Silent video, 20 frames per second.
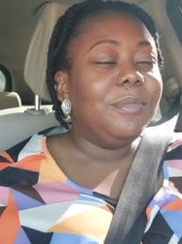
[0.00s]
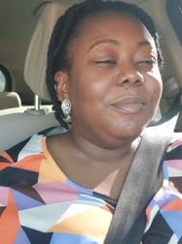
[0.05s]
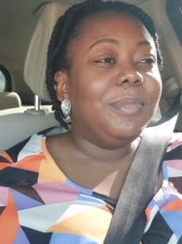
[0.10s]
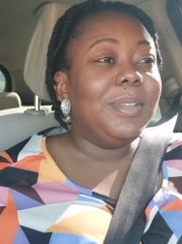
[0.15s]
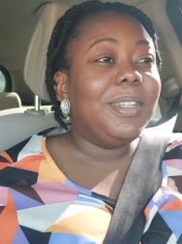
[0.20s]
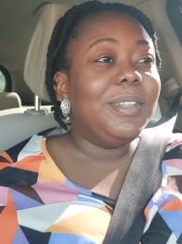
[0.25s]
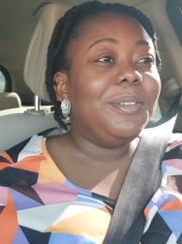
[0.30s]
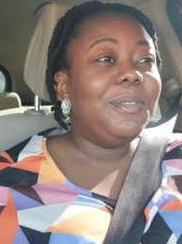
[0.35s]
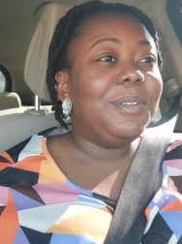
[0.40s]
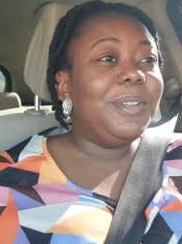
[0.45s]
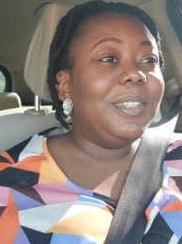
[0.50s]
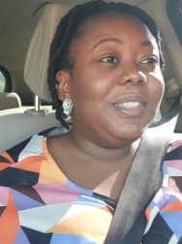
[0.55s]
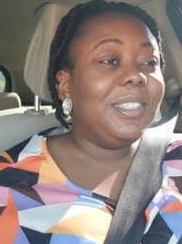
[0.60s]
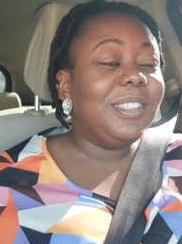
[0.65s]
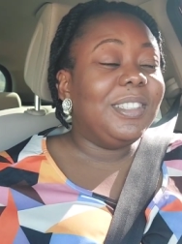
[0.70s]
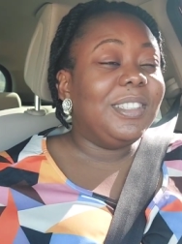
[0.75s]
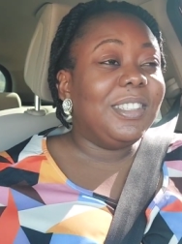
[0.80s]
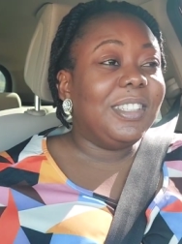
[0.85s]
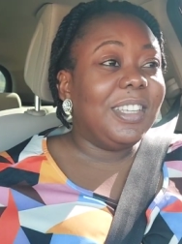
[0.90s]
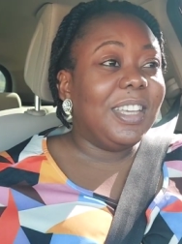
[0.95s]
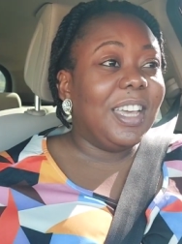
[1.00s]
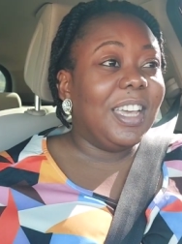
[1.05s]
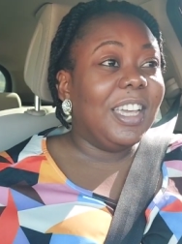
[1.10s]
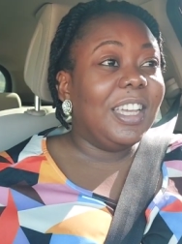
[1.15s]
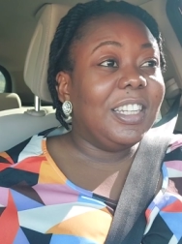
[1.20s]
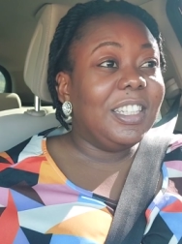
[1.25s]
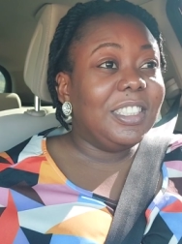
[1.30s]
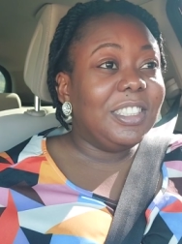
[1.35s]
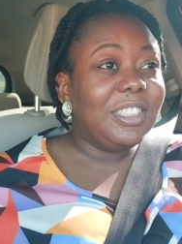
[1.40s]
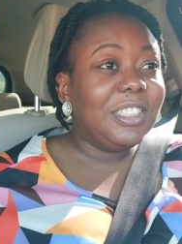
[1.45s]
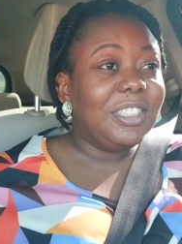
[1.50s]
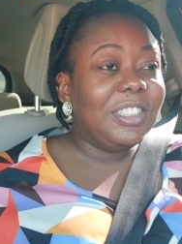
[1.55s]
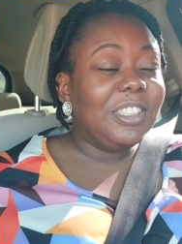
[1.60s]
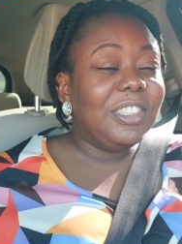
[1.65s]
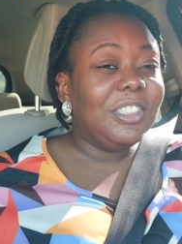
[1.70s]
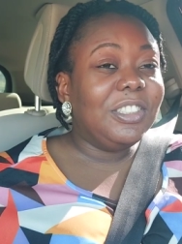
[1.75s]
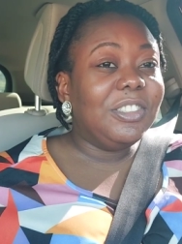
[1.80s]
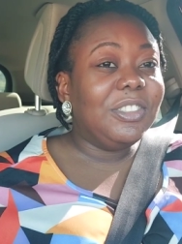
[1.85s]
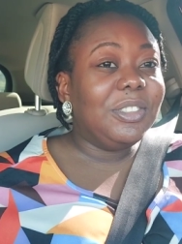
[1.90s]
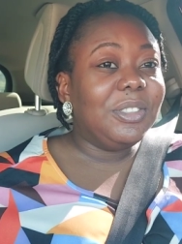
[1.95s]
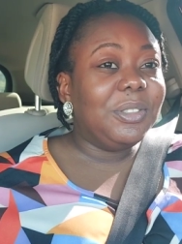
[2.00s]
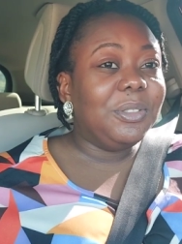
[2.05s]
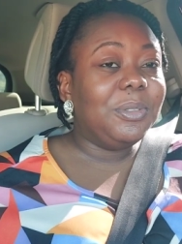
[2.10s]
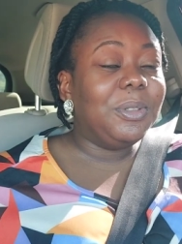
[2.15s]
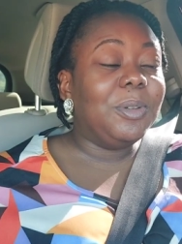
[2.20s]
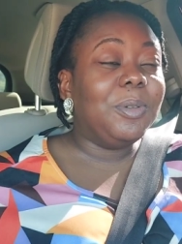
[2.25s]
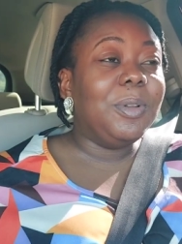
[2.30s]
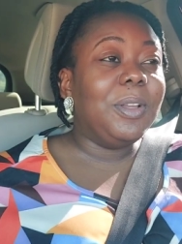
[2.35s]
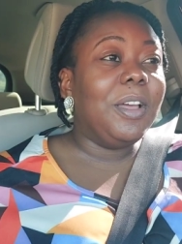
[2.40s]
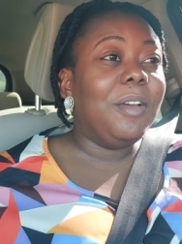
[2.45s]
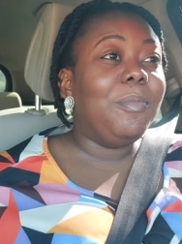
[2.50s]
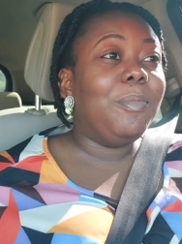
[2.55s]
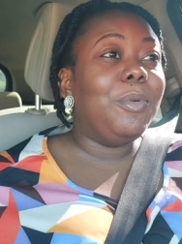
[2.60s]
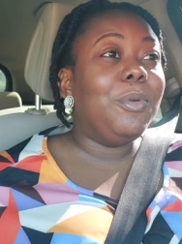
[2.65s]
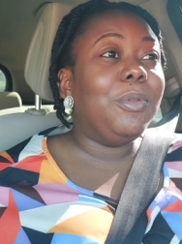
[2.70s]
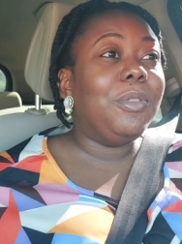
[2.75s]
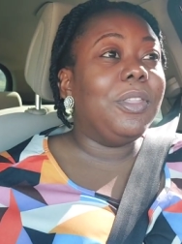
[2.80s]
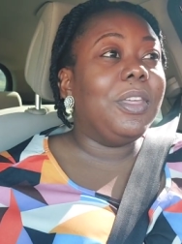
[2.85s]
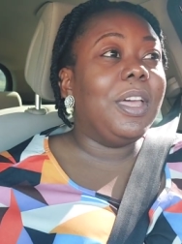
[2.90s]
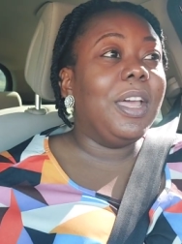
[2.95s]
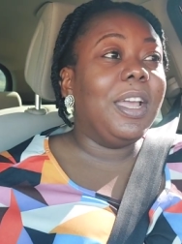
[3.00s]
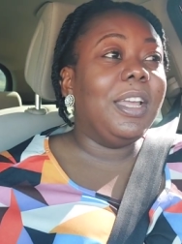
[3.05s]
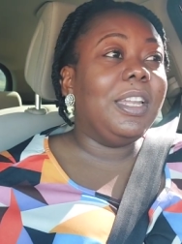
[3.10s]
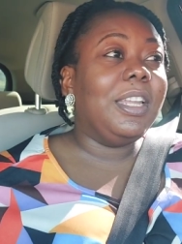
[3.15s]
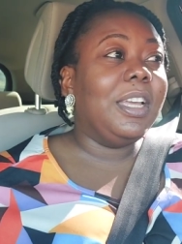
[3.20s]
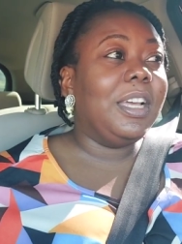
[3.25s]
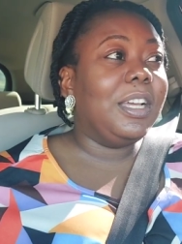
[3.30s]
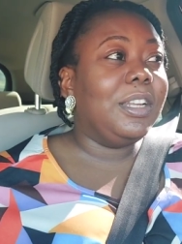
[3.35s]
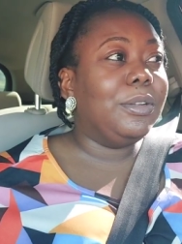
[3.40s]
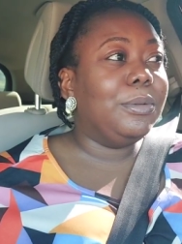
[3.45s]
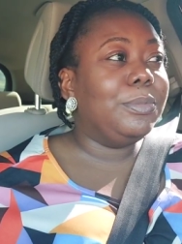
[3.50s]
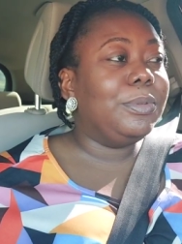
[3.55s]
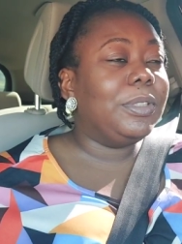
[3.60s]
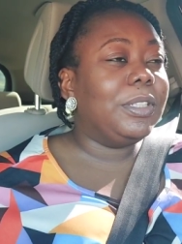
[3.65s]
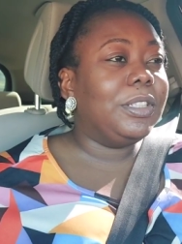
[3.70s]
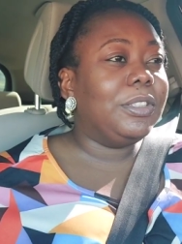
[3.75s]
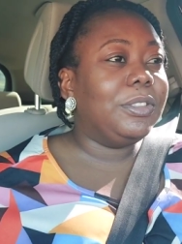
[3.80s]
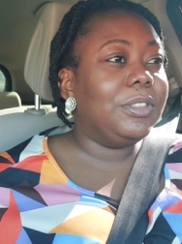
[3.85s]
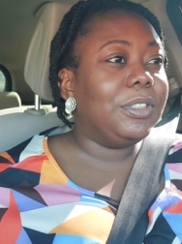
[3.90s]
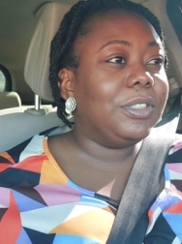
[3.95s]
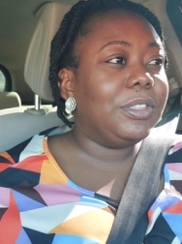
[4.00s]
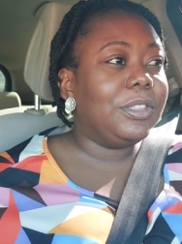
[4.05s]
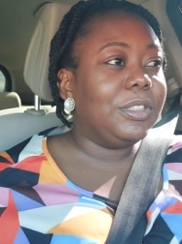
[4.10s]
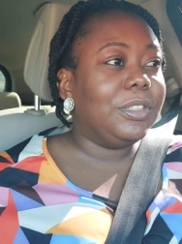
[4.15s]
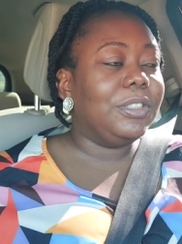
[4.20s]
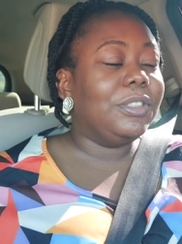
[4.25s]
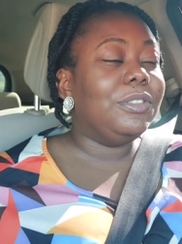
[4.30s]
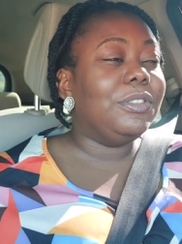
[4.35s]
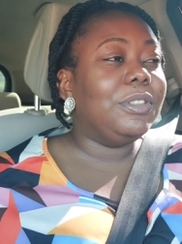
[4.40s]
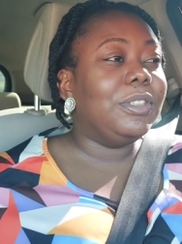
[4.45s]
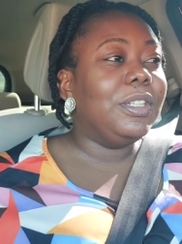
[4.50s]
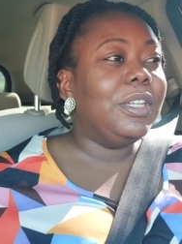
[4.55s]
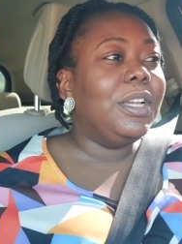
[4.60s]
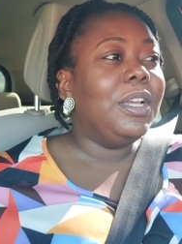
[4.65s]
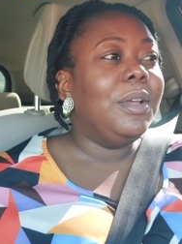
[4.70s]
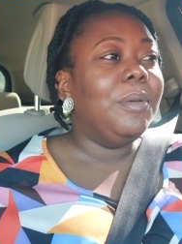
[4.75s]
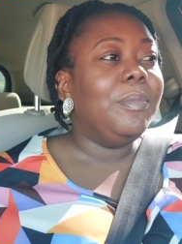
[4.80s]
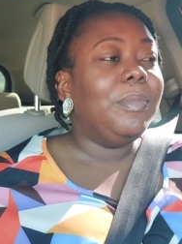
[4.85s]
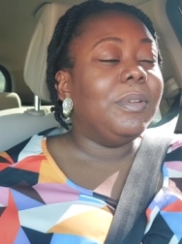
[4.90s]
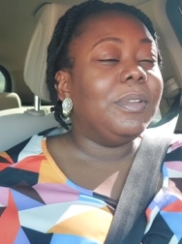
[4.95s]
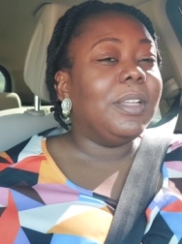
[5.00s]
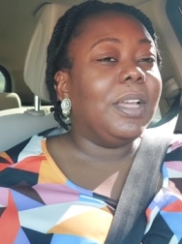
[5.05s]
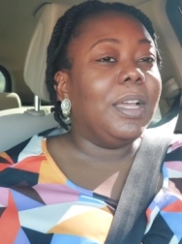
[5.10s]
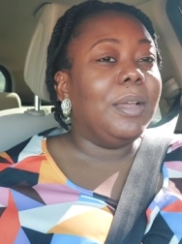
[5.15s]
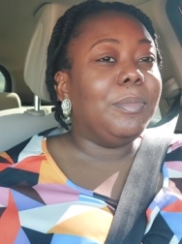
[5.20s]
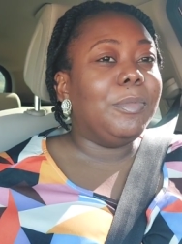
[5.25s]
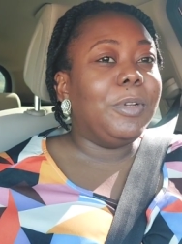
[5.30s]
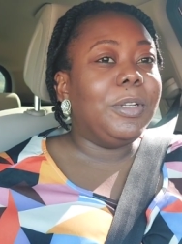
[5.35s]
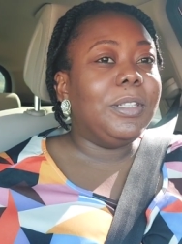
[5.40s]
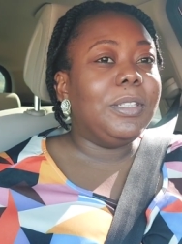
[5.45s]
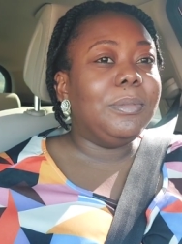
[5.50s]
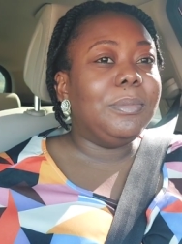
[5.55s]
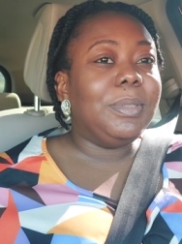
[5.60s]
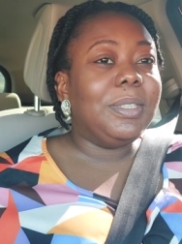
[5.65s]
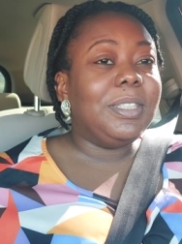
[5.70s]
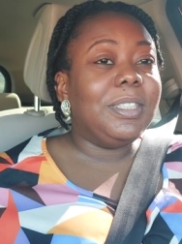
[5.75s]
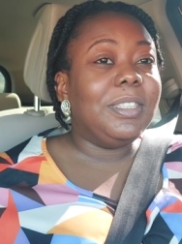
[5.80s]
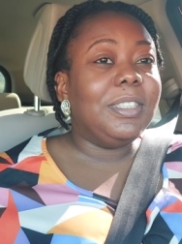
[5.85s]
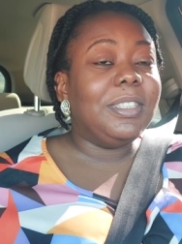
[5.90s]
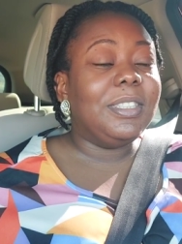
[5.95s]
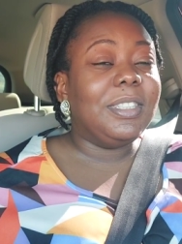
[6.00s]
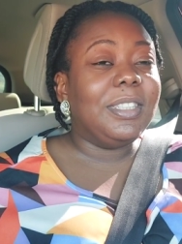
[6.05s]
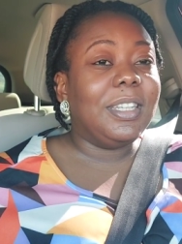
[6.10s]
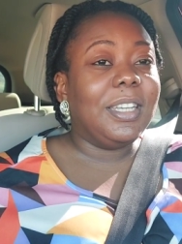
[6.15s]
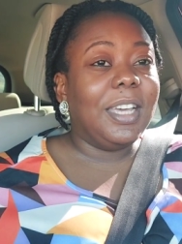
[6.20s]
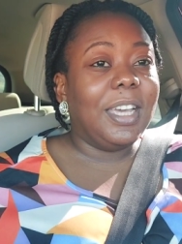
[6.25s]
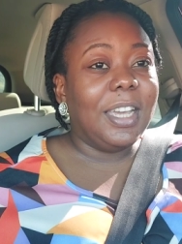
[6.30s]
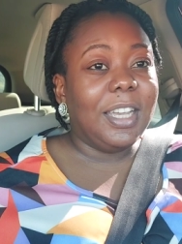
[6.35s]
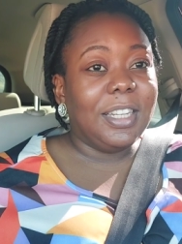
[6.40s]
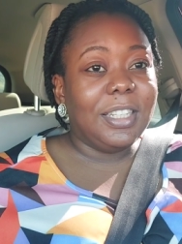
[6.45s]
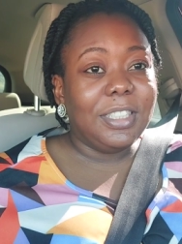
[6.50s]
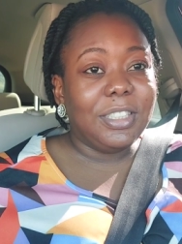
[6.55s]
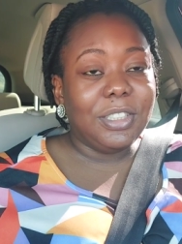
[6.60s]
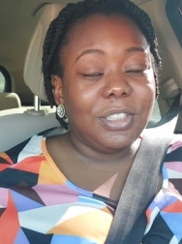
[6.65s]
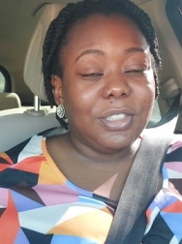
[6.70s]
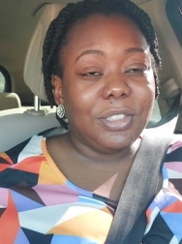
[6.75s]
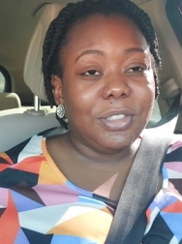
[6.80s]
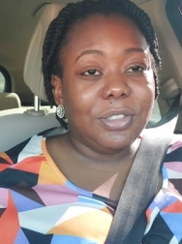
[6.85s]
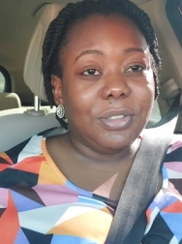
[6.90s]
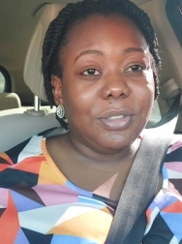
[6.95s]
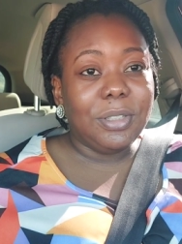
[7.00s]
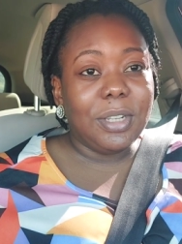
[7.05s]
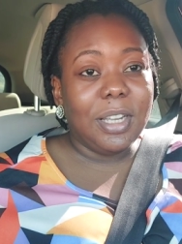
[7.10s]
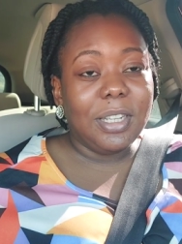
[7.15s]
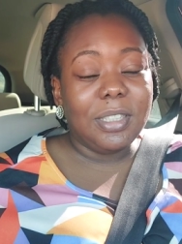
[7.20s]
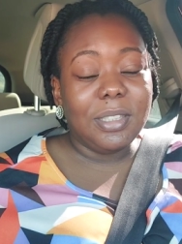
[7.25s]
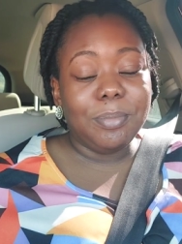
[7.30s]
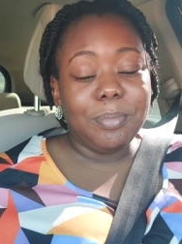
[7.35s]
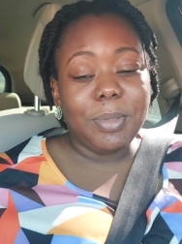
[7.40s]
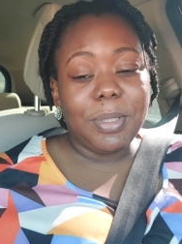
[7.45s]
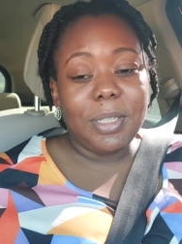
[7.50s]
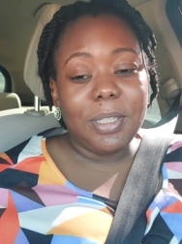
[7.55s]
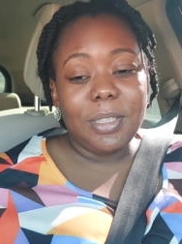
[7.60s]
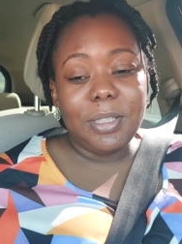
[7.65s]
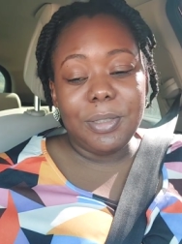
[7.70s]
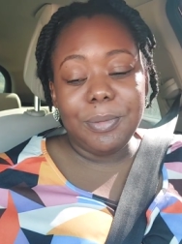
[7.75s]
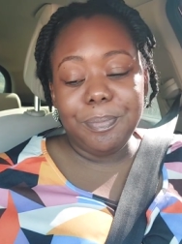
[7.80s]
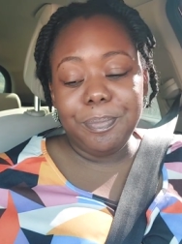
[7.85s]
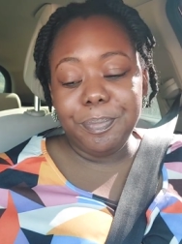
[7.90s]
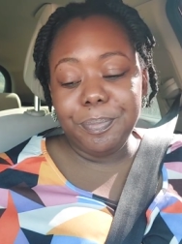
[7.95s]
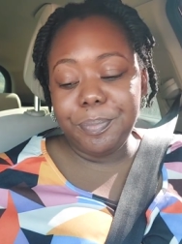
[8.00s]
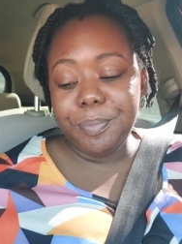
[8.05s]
Make it worse is gynae surgery. Well, we have both gynae and obstetric surgery, but I'm going to be in the gynae surgery aspect.